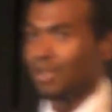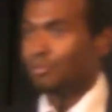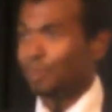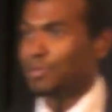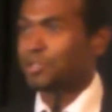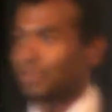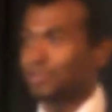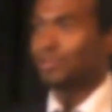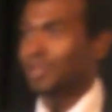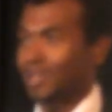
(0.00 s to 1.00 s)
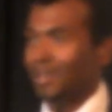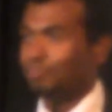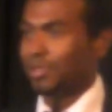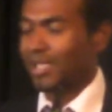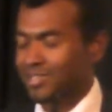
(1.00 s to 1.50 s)
We wish you a
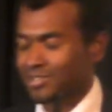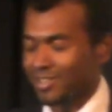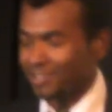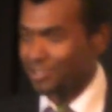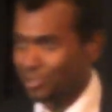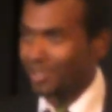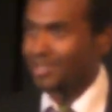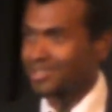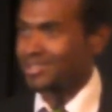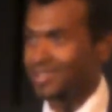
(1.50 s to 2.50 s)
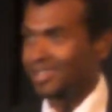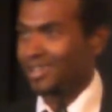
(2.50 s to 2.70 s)
blessed, a joyous,